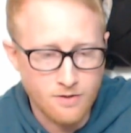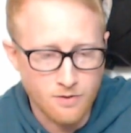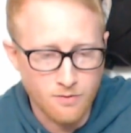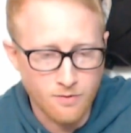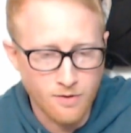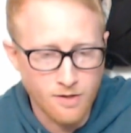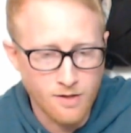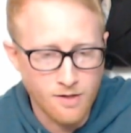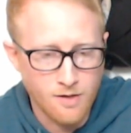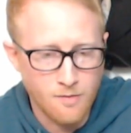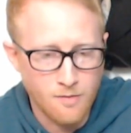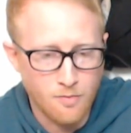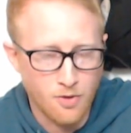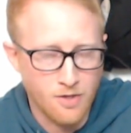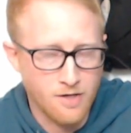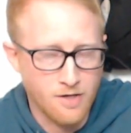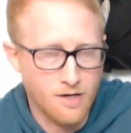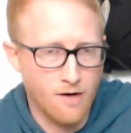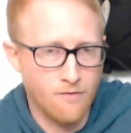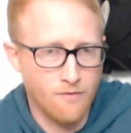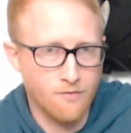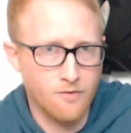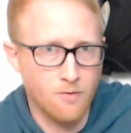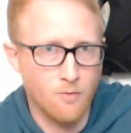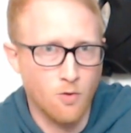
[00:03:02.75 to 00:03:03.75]
are really pretty
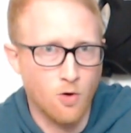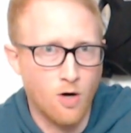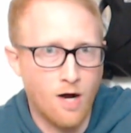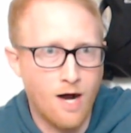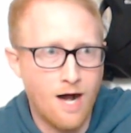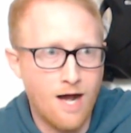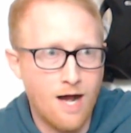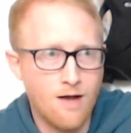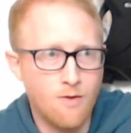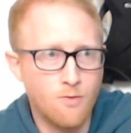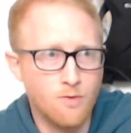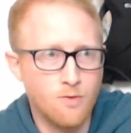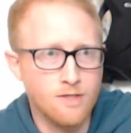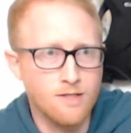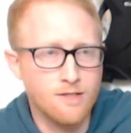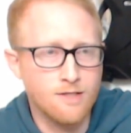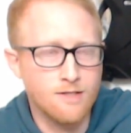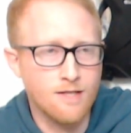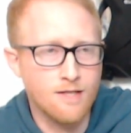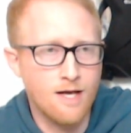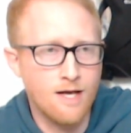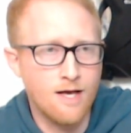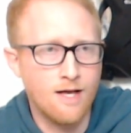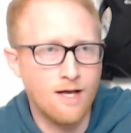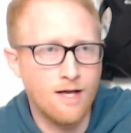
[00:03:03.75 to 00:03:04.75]
comfortable. I would
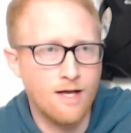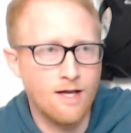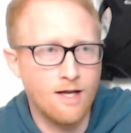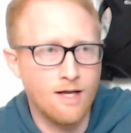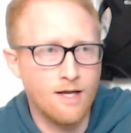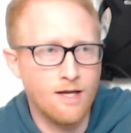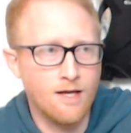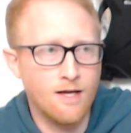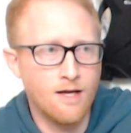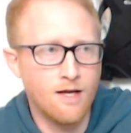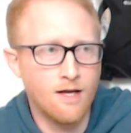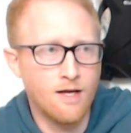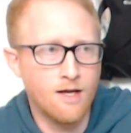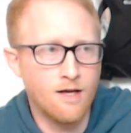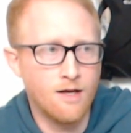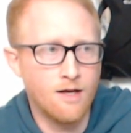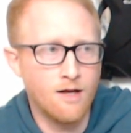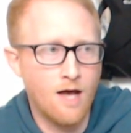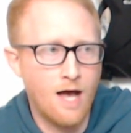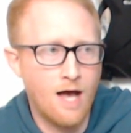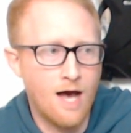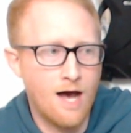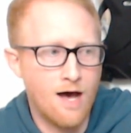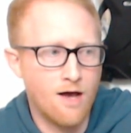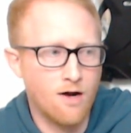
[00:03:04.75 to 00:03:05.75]
say
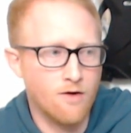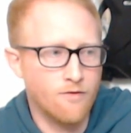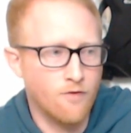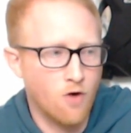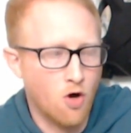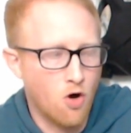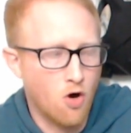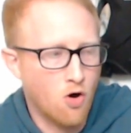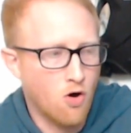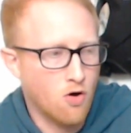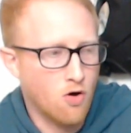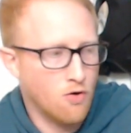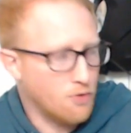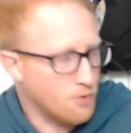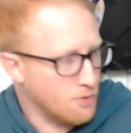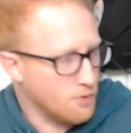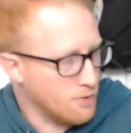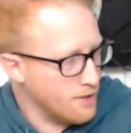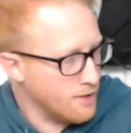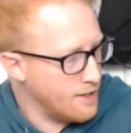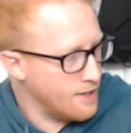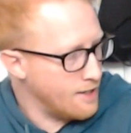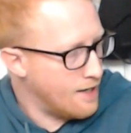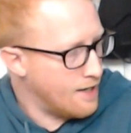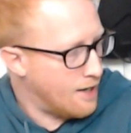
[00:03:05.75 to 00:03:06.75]
out of all
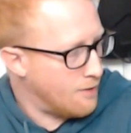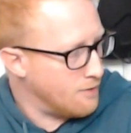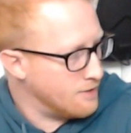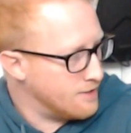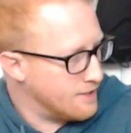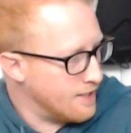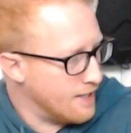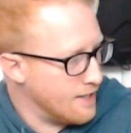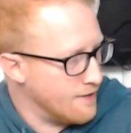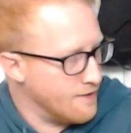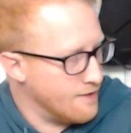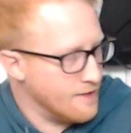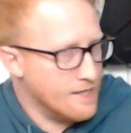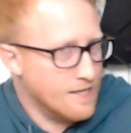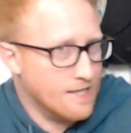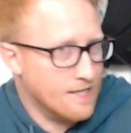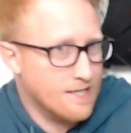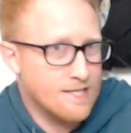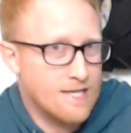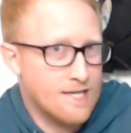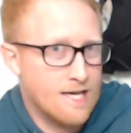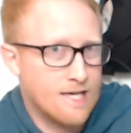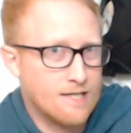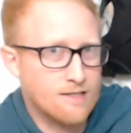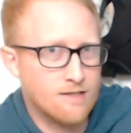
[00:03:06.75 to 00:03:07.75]
three, I would say the
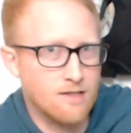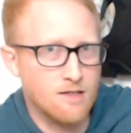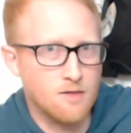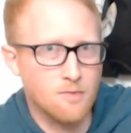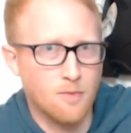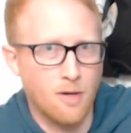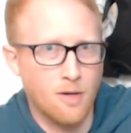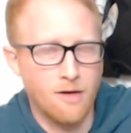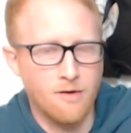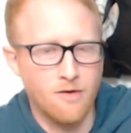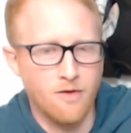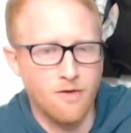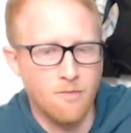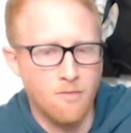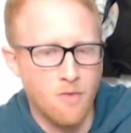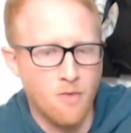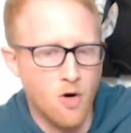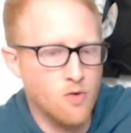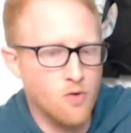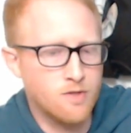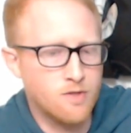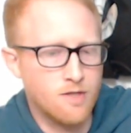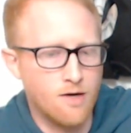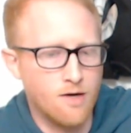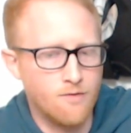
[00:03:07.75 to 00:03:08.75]
Index is probably the
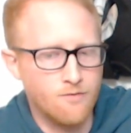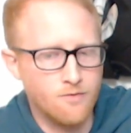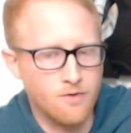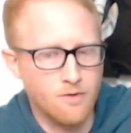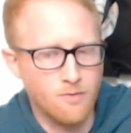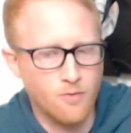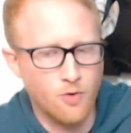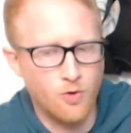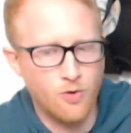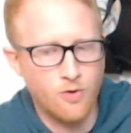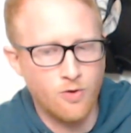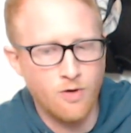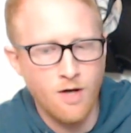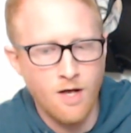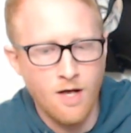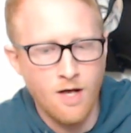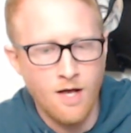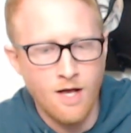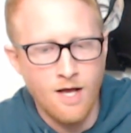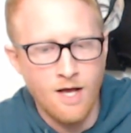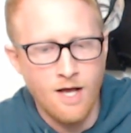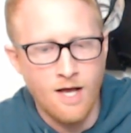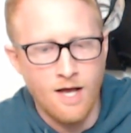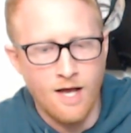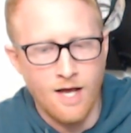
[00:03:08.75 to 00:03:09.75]
most comfortable,
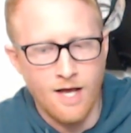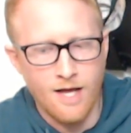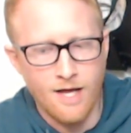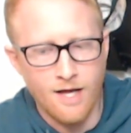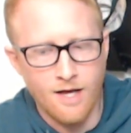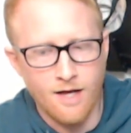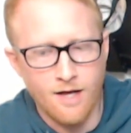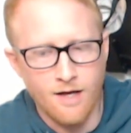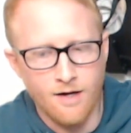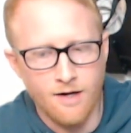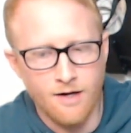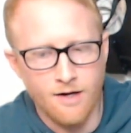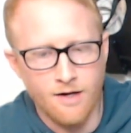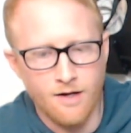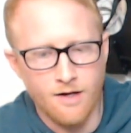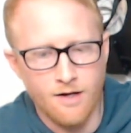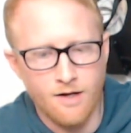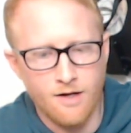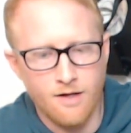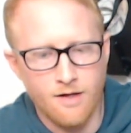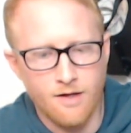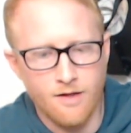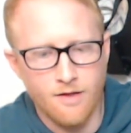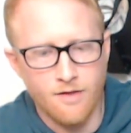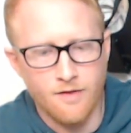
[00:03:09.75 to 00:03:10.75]
and
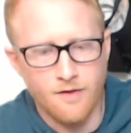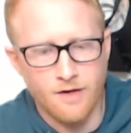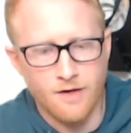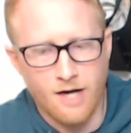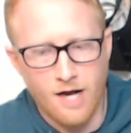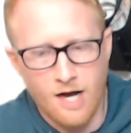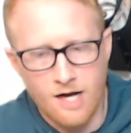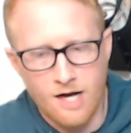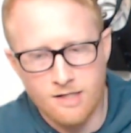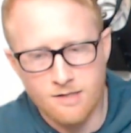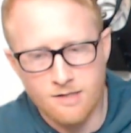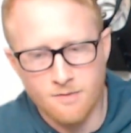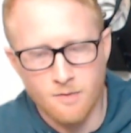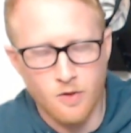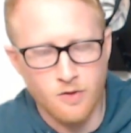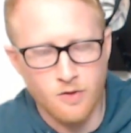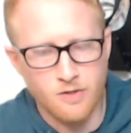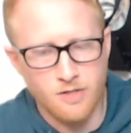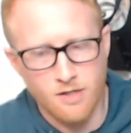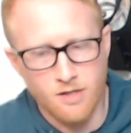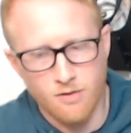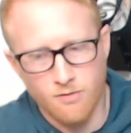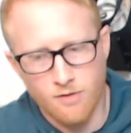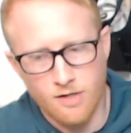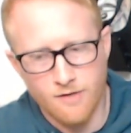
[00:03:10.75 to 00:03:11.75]
the Cosmos
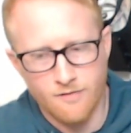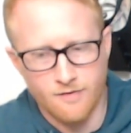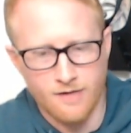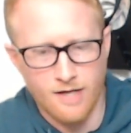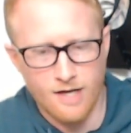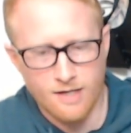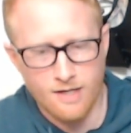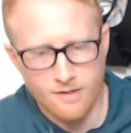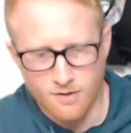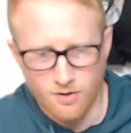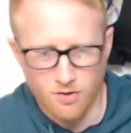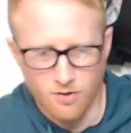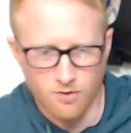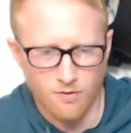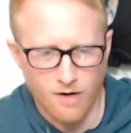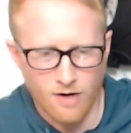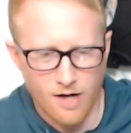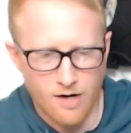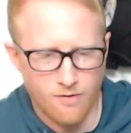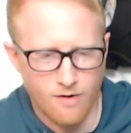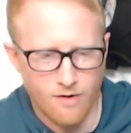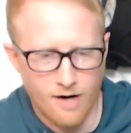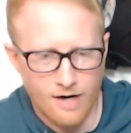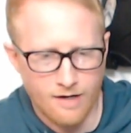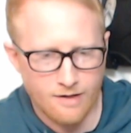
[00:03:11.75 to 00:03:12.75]
and the Rift S are
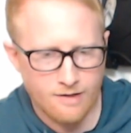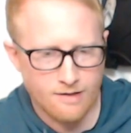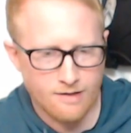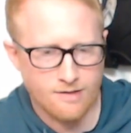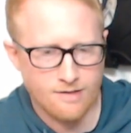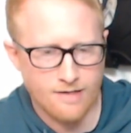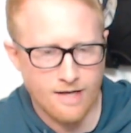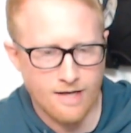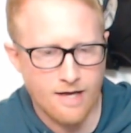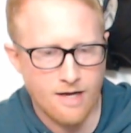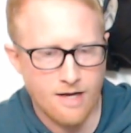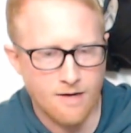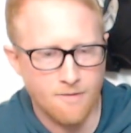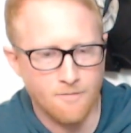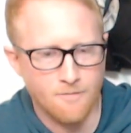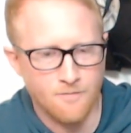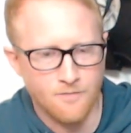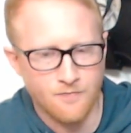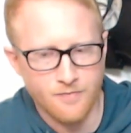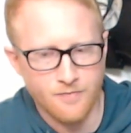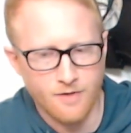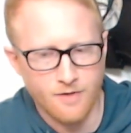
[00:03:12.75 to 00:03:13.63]
right around in the same